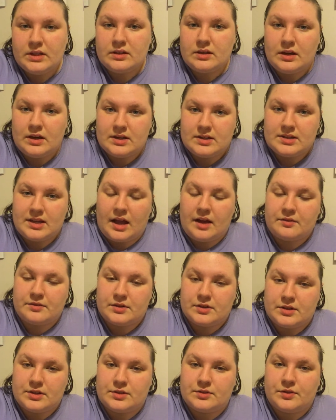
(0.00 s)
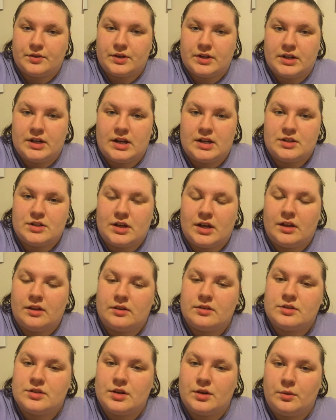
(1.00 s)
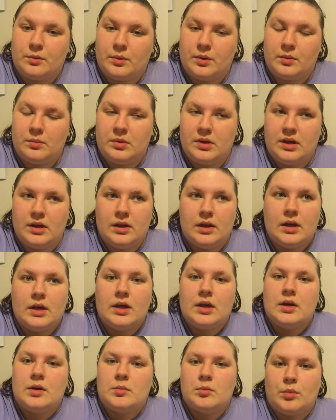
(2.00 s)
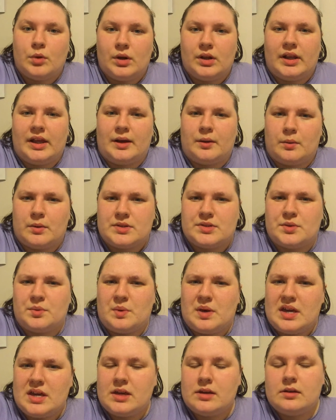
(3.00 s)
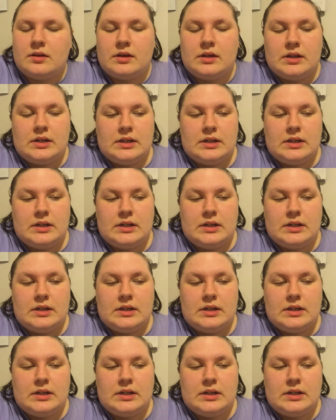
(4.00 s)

Because after this 40-day challenge, it will be more like once a week.